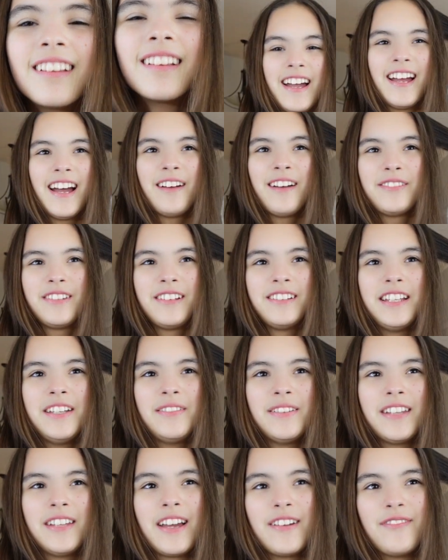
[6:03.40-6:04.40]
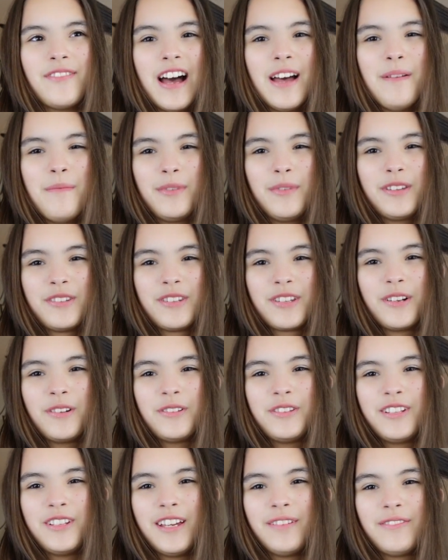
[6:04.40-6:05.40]
I have to leave in like five minutes to go
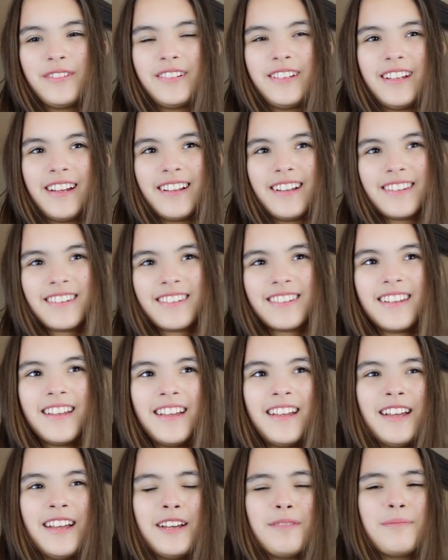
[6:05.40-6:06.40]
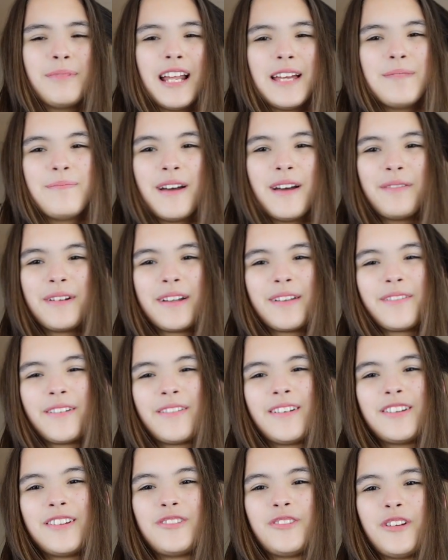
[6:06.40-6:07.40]
TA for dance, but I bet we can
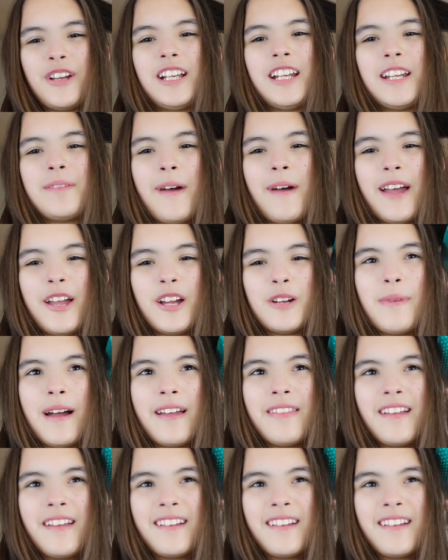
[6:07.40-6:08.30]
finish straightening my hair by